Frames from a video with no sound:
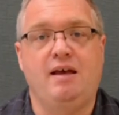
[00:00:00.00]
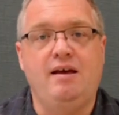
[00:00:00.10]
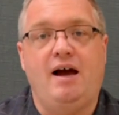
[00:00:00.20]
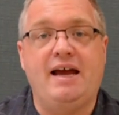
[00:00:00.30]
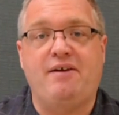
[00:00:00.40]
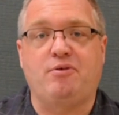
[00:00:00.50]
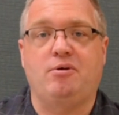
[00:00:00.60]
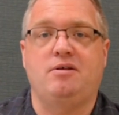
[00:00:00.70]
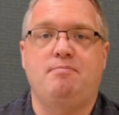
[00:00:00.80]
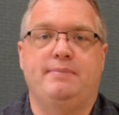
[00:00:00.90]
Hi
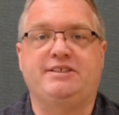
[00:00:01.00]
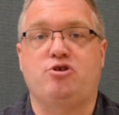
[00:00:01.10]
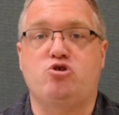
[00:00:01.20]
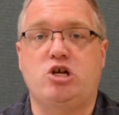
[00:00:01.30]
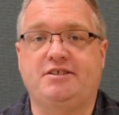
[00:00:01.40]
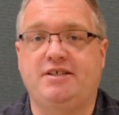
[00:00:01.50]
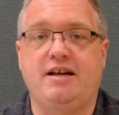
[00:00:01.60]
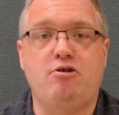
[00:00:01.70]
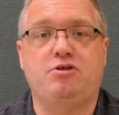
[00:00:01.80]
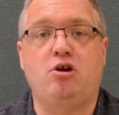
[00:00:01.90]
everyone, Mr. Justin
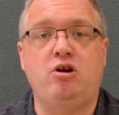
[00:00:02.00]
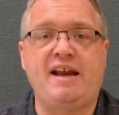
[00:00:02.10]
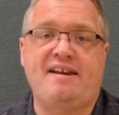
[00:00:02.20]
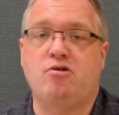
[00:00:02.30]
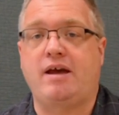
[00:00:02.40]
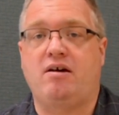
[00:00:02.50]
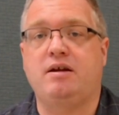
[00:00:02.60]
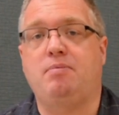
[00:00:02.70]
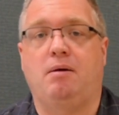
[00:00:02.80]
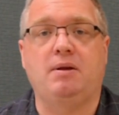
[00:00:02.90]
here at the Hernando County
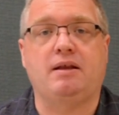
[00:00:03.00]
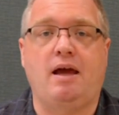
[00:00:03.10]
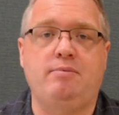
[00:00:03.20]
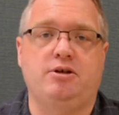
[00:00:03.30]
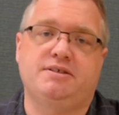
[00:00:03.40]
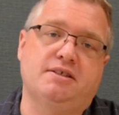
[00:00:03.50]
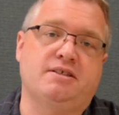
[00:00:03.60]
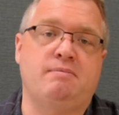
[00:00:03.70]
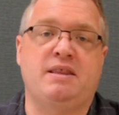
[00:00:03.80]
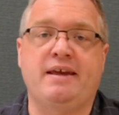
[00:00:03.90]
Public Library
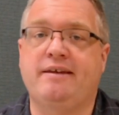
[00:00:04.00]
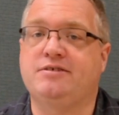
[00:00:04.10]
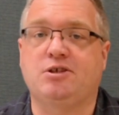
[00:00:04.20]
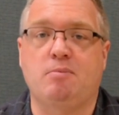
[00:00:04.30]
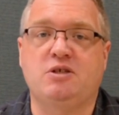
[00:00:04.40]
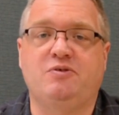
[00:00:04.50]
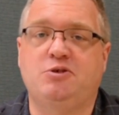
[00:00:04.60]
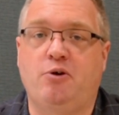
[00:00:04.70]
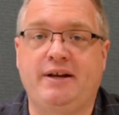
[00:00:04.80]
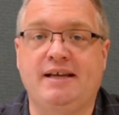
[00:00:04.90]
System, and thank you so much for
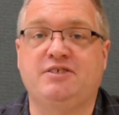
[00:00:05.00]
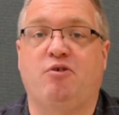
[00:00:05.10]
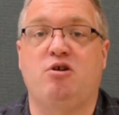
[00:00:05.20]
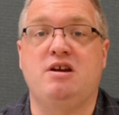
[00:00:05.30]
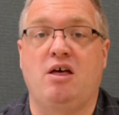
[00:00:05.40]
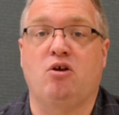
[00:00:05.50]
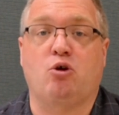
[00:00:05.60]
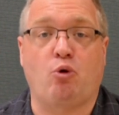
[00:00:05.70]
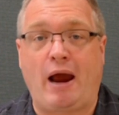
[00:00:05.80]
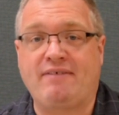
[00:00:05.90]
joining us for another
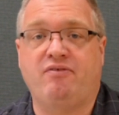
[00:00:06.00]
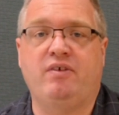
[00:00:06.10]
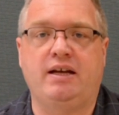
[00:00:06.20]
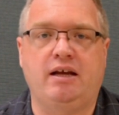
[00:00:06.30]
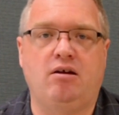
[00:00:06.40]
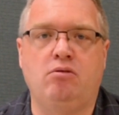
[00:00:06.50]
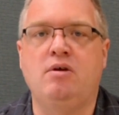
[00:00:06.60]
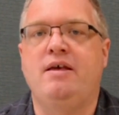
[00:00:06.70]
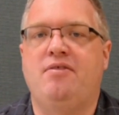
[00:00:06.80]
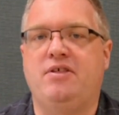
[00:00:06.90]
craft video.
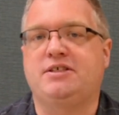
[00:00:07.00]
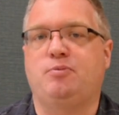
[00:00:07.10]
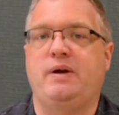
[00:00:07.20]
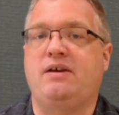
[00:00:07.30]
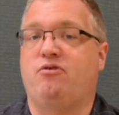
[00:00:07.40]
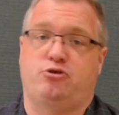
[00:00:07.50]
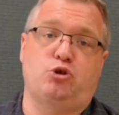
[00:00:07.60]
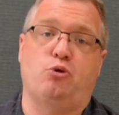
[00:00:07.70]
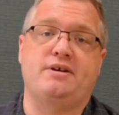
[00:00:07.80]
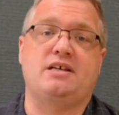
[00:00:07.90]
This week for
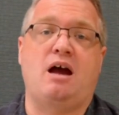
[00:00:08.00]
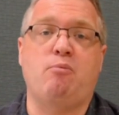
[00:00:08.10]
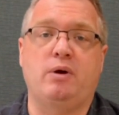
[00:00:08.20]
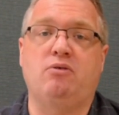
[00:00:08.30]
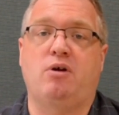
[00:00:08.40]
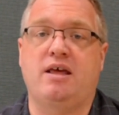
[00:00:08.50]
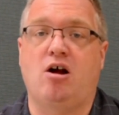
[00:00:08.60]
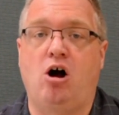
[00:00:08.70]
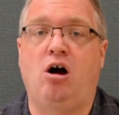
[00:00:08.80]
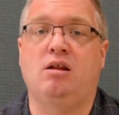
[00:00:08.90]
story time, we read
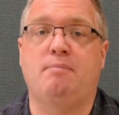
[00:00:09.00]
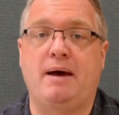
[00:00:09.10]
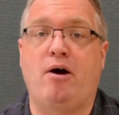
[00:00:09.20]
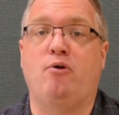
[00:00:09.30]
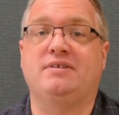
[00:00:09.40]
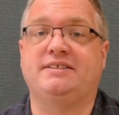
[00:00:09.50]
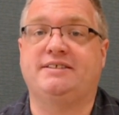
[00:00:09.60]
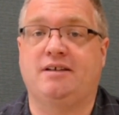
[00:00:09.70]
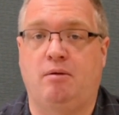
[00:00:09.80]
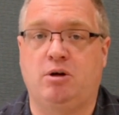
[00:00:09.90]
all about
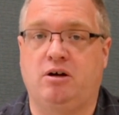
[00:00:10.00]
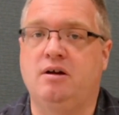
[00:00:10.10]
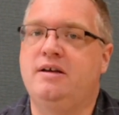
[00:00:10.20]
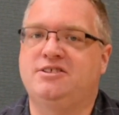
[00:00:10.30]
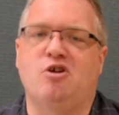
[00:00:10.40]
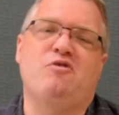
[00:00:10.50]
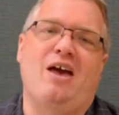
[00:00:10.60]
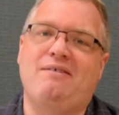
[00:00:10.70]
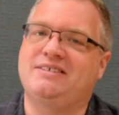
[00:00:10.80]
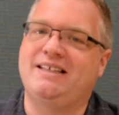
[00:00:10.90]
summer. So if you
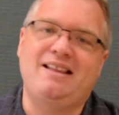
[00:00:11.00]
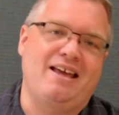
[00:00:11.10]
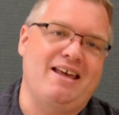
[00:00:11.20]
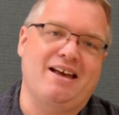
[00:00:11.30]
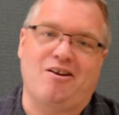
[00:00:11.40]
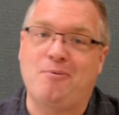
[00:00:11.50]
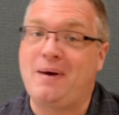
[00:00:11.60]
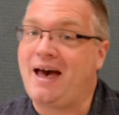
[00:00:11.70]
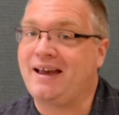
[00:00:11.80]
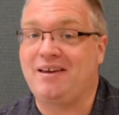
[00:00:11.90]
haven't seen that yet, go
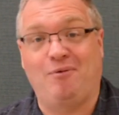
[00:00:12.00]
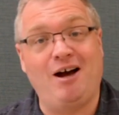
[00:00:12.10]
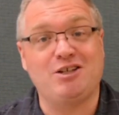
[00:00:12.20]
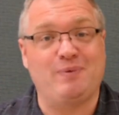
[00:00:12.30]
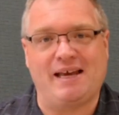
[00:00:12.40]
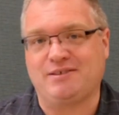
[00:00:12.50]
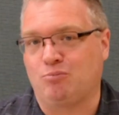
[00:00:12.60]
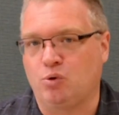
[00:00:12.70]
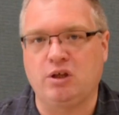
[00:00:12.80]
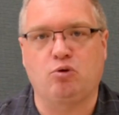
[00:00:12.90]
back and watch. We had
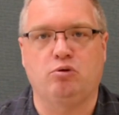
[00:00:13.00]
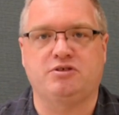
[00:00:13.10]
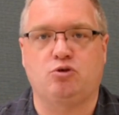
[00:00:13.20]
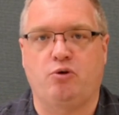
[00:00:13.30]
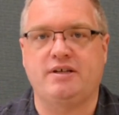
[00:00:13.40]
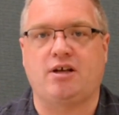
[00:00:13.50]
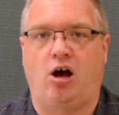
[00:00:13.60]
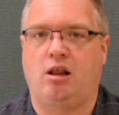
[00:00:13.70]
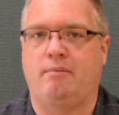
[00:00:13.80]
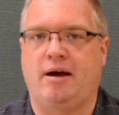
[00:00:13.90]
some really cool stories
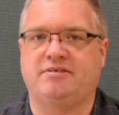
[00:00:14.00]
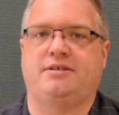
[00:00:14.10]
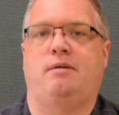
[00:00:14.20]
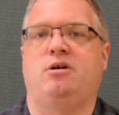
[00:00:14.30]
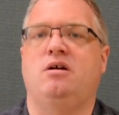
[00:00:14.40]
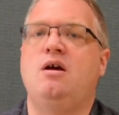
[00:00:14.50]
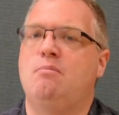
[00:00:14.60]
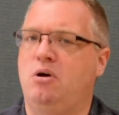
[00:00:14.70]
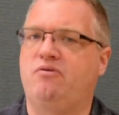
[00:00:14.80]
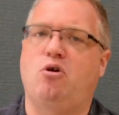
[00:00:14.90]
all about summer,
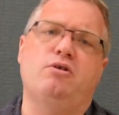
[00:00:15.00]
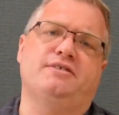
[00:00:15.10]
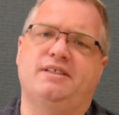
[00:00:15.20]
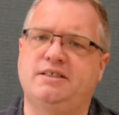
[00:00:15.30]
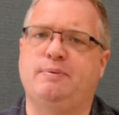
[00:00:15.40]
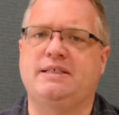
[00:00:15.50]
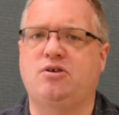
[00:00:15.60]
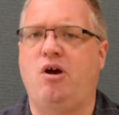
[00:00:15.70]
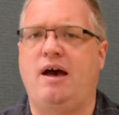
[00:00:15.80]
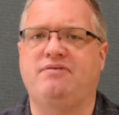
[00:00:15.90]
but of course this week's
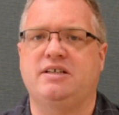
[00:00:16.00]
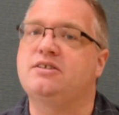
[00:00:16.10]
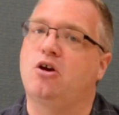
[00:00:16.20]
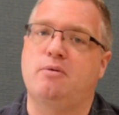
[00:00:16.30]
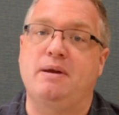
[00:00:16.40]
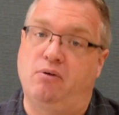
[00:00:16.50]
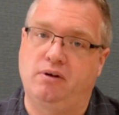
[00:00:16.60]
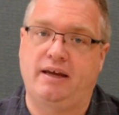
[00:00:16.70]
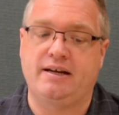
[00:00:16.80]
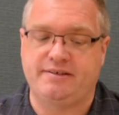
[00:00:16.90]
craft is going to be
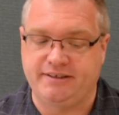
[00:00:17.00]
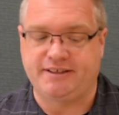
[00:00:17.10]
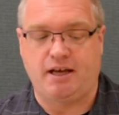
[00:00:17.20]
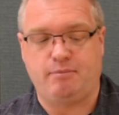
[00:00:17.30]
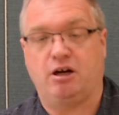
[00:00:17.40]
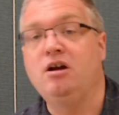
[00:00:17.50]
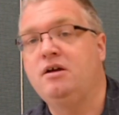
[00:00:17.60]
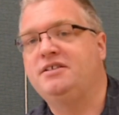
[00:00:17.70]
related to summer.